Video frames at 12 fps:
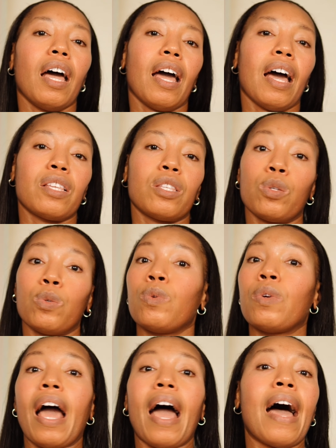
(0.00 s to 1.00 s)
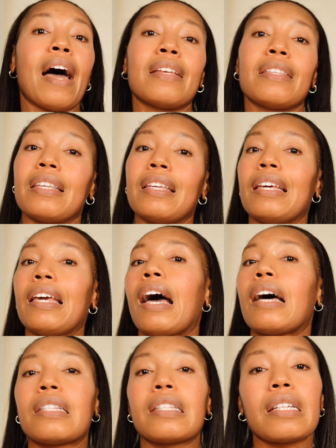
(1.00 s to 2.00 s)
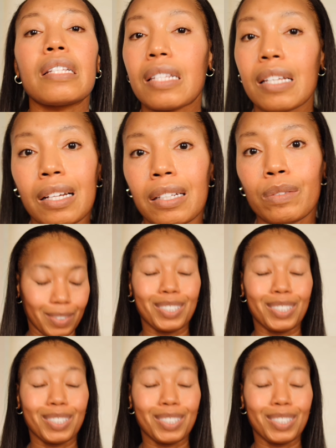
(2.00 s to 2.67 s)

as soon as he had sent it.